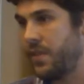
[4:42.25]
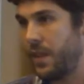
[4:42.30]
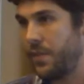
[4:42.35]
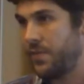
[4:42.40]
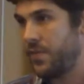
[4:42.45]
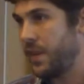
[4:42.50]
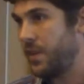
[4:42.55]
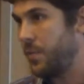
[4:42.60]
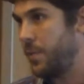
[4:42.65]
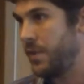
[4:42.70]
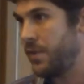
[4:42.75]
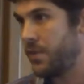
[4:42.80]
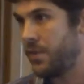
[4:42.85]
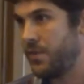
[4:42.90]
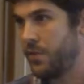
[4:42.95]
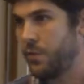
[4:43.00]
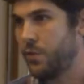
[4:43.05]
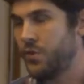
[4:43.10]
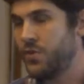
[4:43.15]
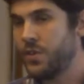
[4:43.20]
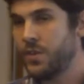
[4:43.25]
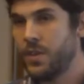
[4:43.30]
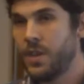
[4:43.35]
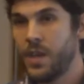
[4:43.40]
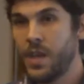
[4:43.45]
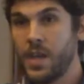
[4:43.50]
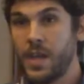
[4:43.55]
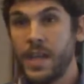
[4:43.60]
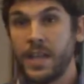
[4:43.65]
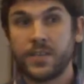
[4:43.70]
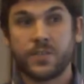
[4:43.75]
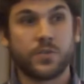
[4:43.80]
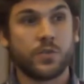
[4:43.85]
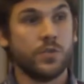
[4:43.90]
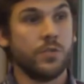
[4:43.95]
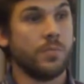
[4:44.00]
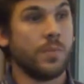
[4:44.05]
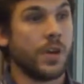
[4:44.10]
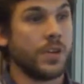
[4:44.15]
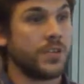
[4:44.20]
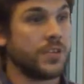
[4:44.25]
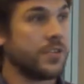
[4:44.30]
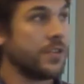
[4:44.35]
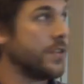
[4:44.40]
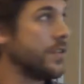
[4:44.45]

7 centimeter resolution is too much.